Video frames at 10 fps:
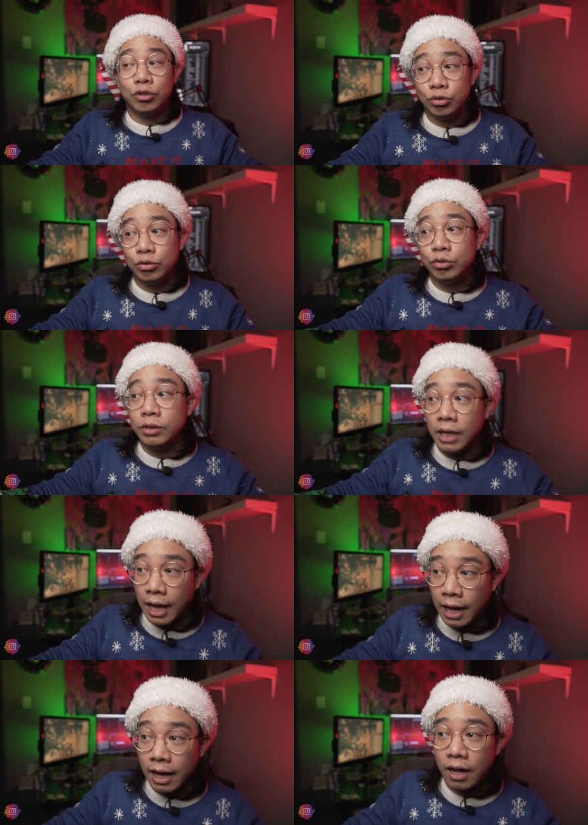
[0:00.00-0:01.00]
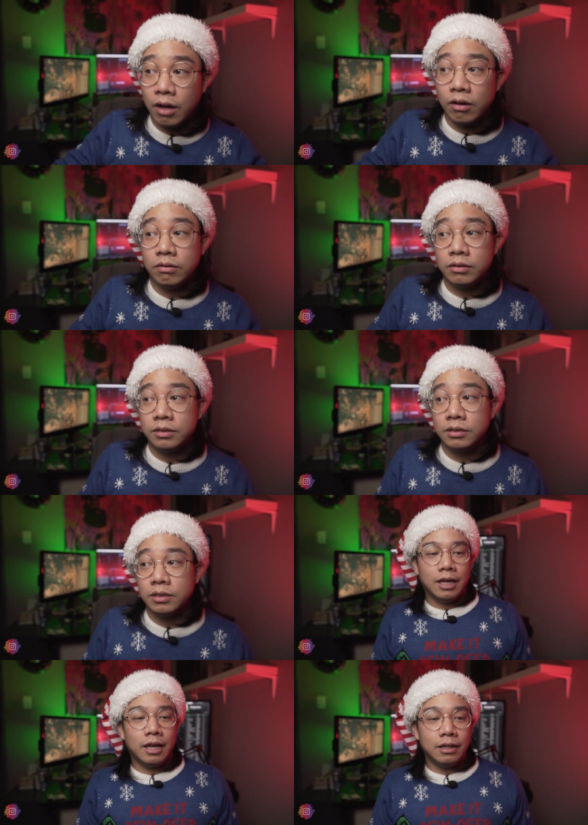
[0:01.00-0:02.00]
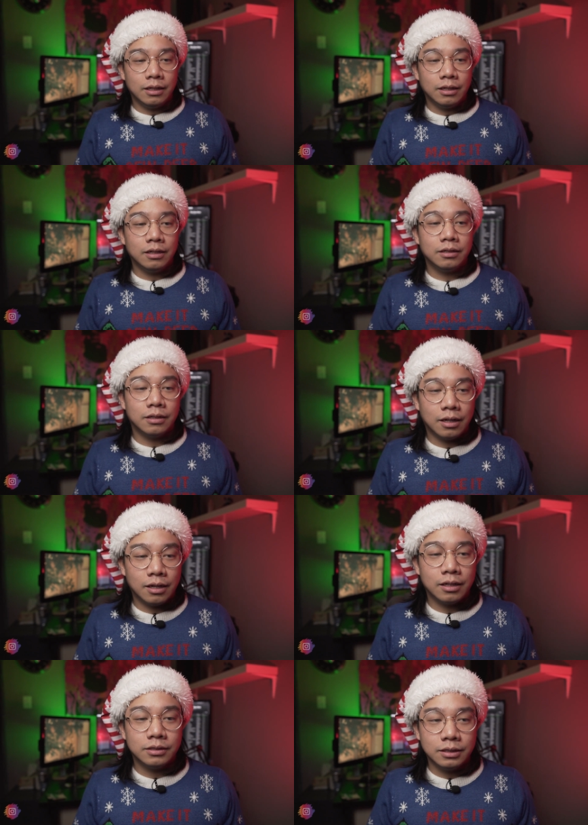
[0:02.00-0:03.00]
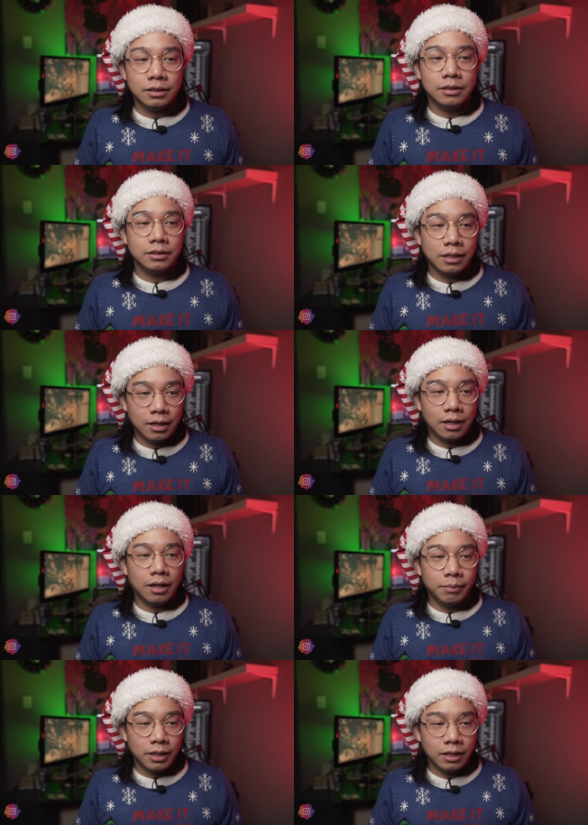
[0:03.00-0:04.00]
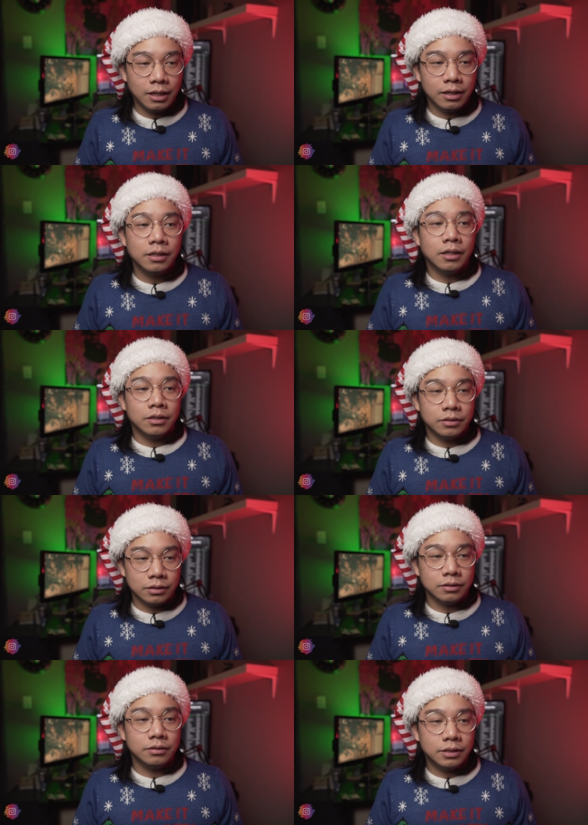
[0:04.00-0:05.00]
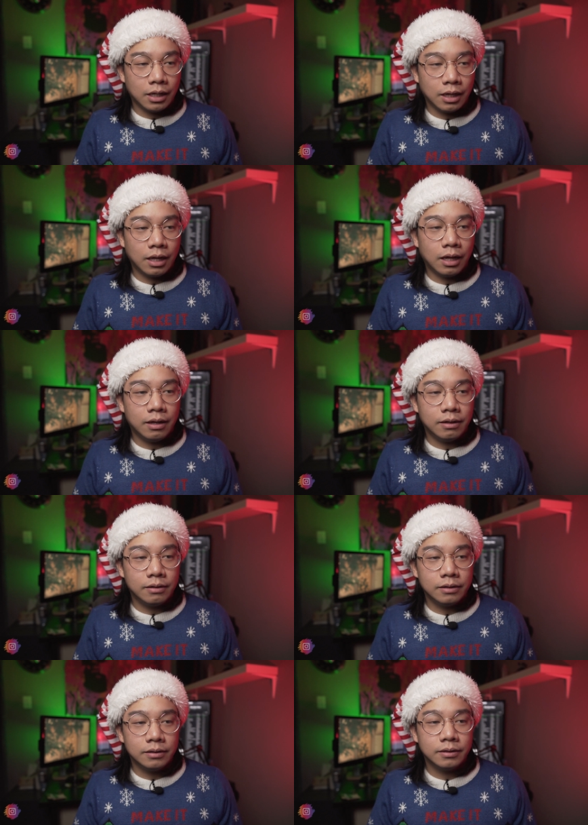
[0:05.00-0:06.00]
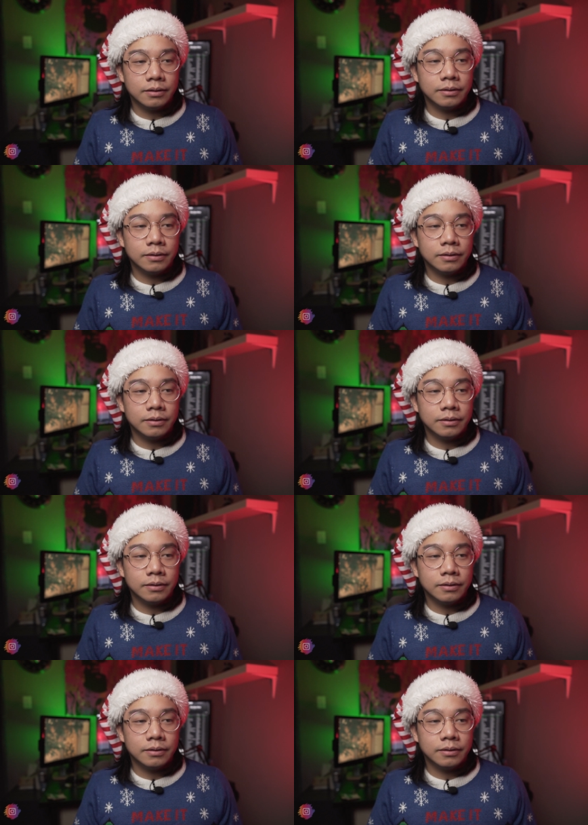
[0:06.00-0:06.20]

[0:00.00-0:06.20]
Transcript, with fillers: to town. Santa Claus is coming to town.